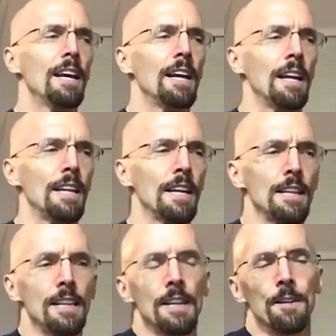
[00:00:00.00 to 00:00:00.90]
And then
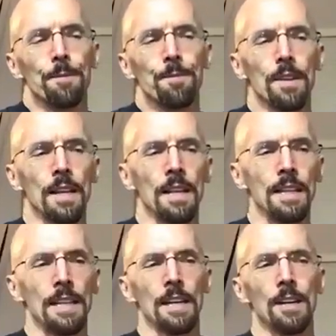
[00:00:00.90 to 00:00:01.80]
in
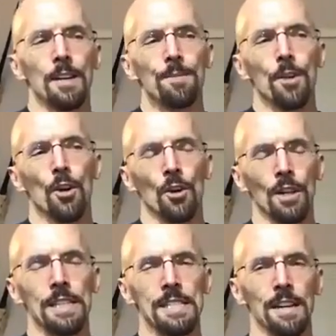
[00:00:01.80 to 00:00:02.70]
the
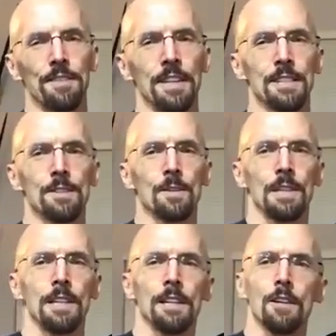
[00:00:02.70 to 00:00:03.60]
early 70s,
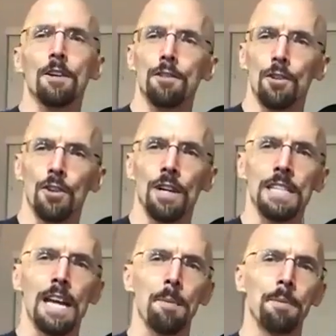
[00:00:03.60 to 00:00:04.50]
when the Kung Fu
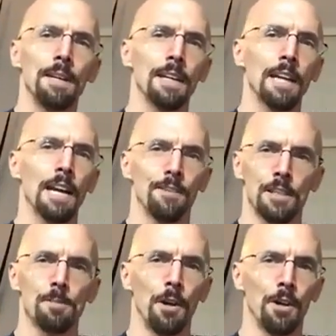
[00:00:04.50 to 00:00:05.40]
craze happened, it kind of
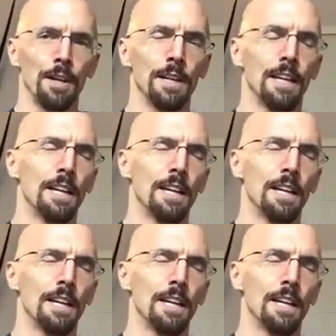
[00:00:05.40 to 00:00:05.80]
exploded.